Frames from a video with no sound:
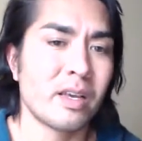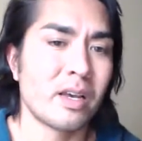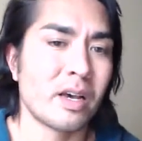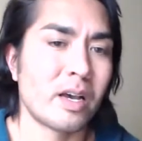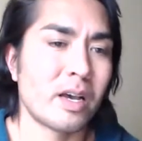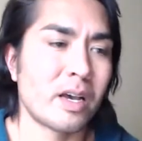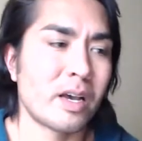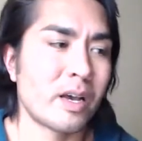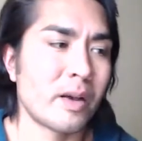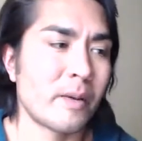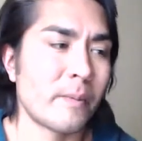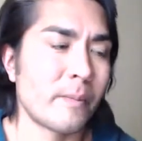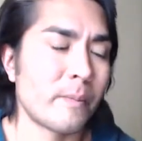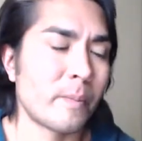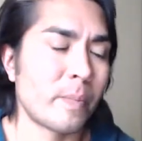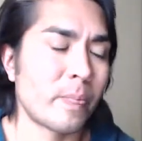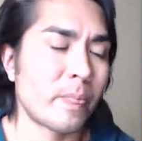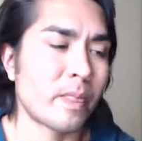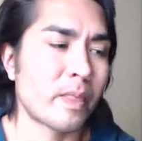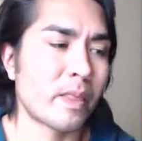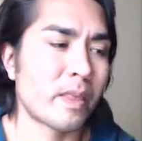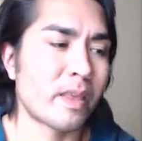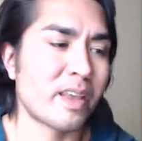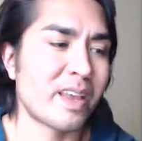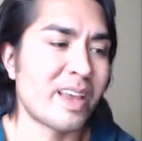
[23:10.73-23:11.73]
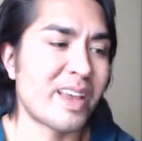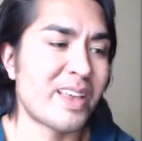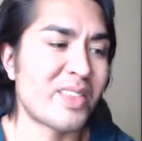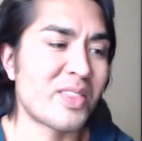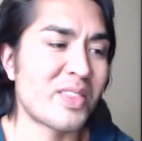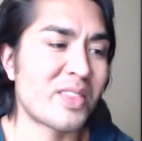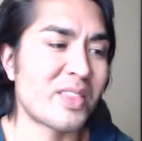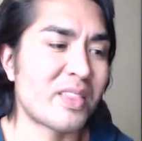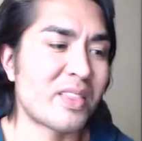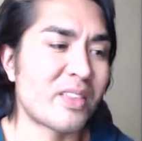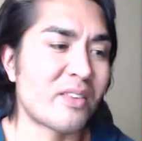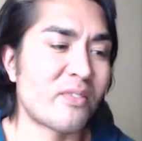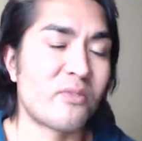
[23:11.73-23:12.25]
Um,
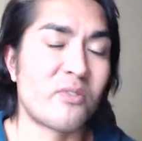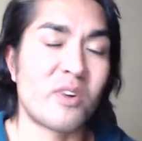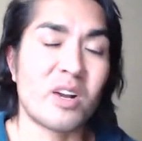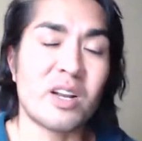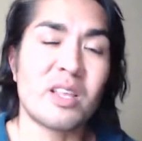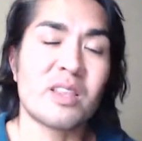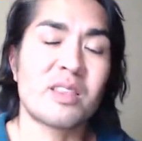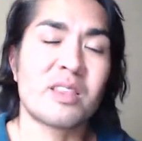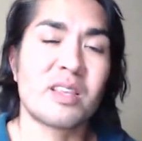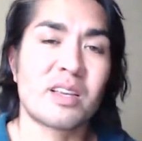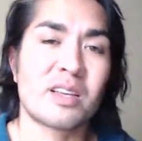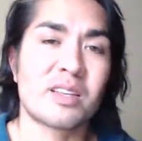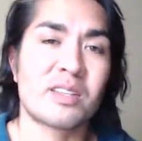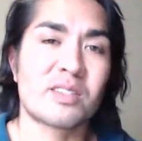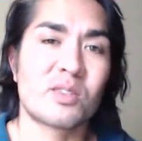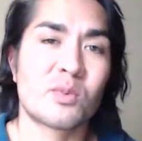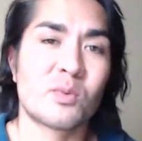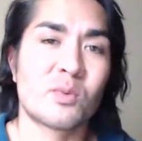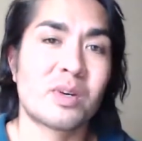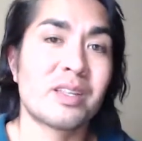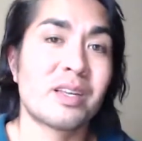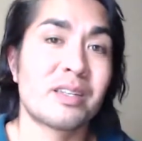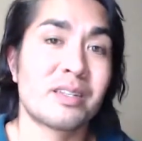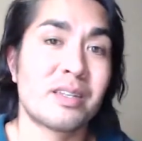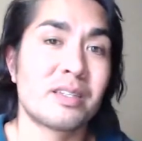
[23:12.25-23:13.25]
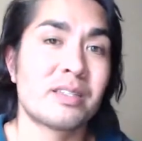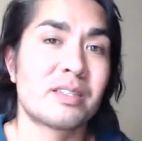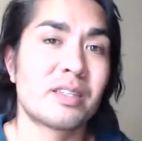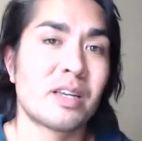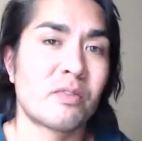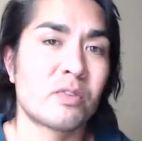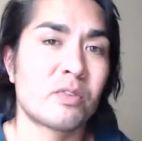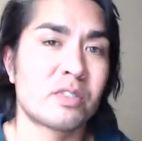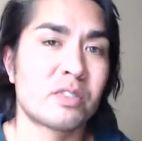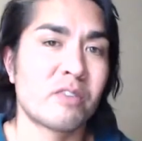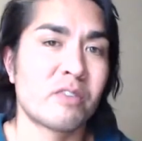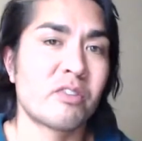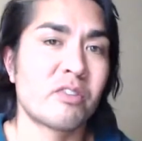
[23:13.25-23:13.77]
and the funny thing is, the one that did
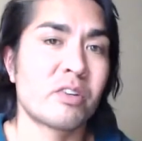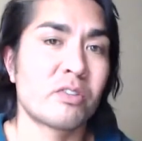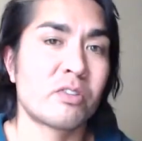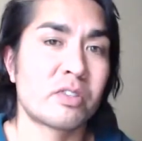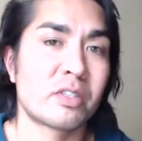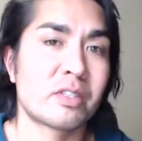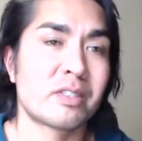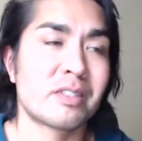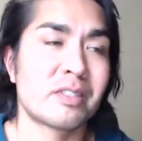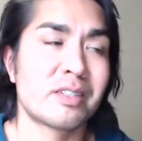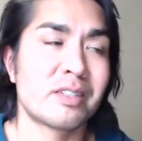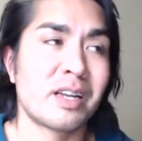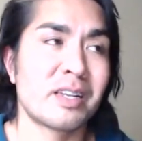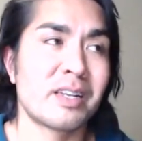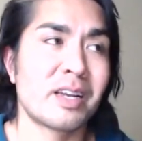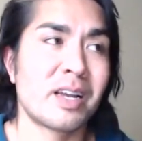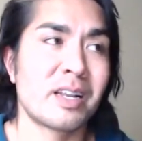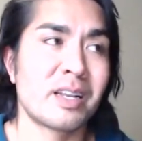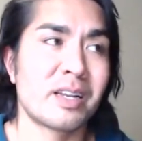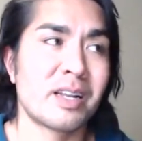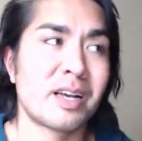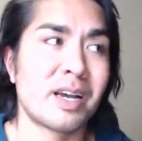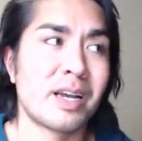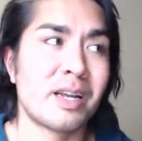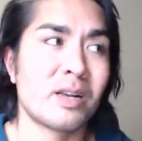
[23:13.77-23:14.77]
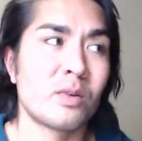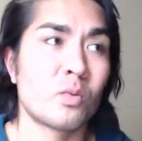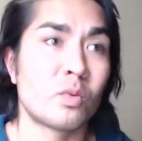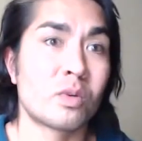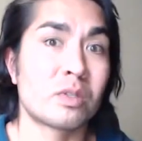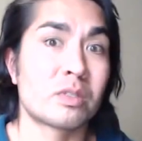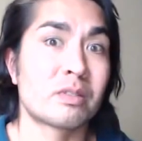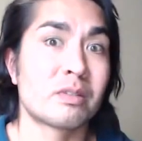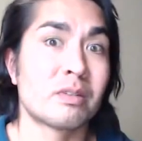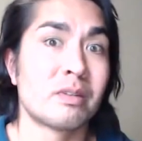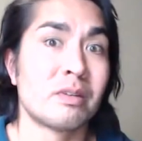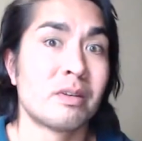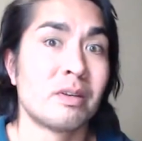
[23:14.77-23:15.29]
sell for seven hundred sixty nine ninety nine
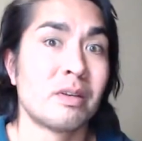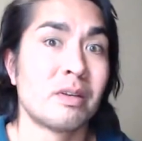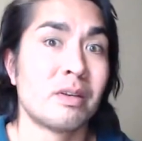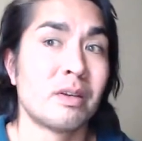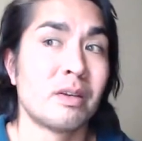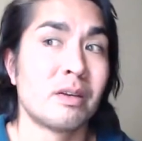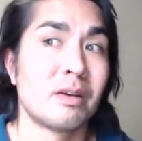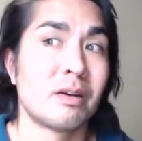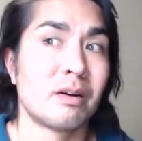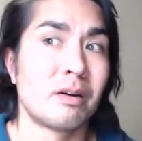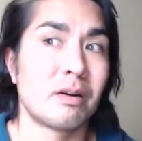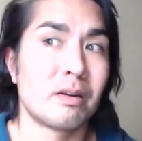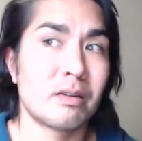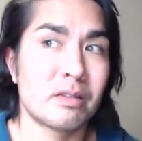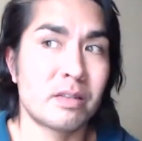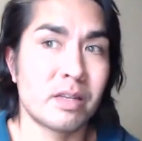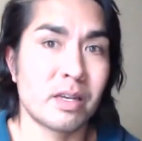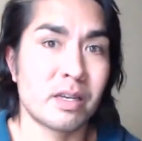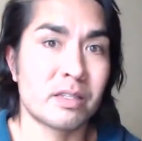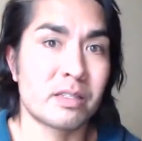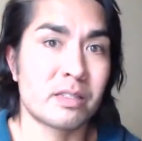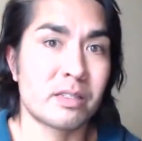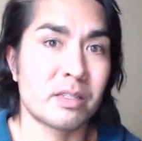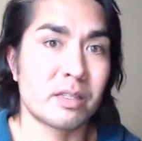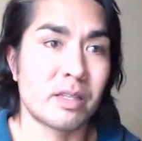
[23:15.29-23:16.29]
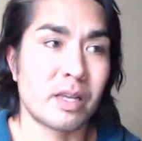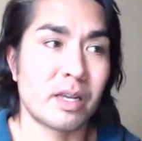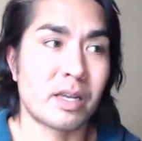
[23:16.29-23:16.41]
was untested.